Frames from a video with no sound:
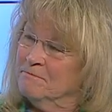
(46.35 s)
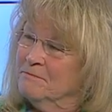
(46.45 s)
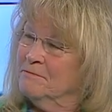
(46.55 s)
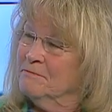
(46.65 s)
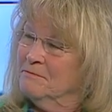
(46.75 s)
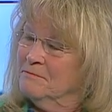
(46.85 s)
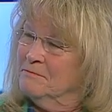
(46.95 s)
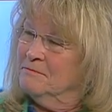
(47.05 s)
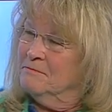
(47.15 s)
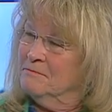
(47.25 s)

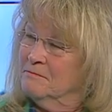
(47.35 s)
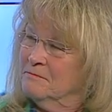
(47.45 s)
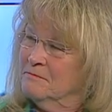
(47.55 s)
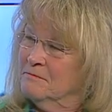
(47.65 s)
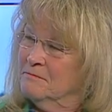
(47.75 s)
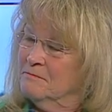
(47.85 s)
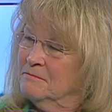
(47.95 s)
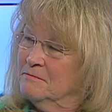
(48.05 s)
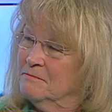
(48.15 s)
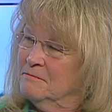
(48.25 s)

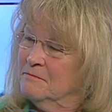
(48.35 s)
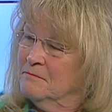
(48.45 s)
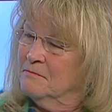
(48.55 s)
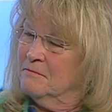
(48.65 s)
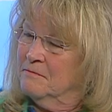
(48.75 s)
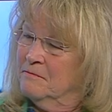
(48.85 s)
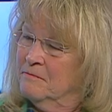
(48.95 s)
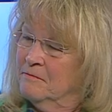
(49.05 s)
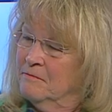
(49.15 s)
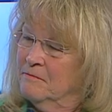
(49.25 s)

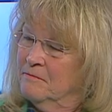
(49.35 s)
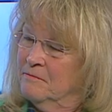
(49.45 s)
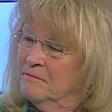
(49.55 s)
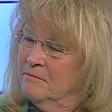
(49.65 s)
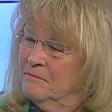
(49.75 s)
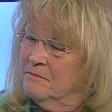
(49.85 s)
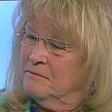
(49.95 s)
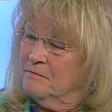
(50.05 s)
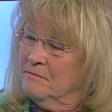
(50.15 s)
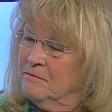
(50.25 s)

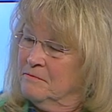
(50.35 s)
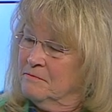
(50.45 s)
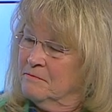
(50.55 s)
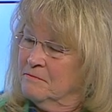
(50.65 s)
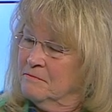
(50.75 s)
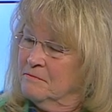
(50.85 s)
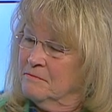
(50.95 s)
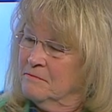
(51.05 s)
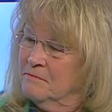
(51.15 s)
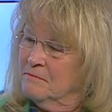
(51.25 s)

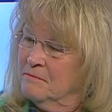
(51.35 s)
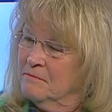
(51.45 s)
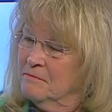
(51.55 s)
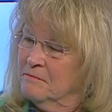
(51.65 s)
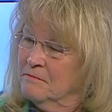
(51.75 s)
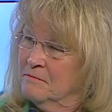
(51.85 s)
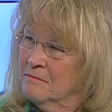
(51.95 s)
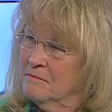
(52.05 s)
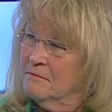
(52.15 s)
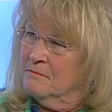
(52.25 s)
The person shown says nothing.